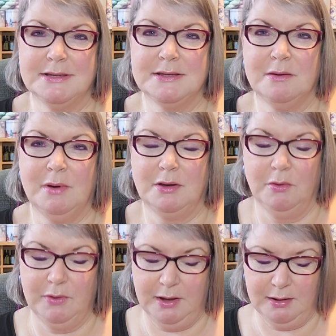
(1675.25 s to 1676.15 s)
so I
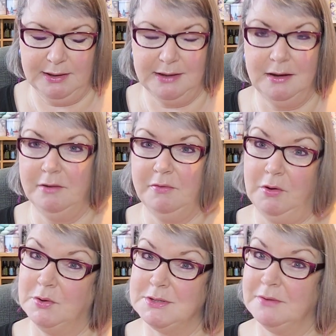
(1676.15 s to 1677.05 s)
don't think I'll get any
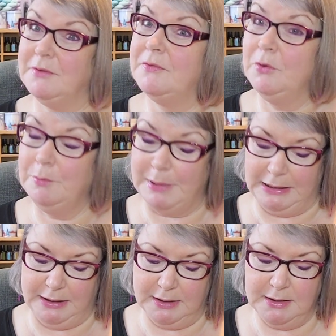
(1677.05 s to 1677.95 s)
photos of the full
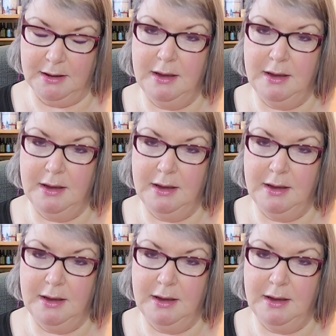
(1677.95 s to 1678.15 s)
blanket.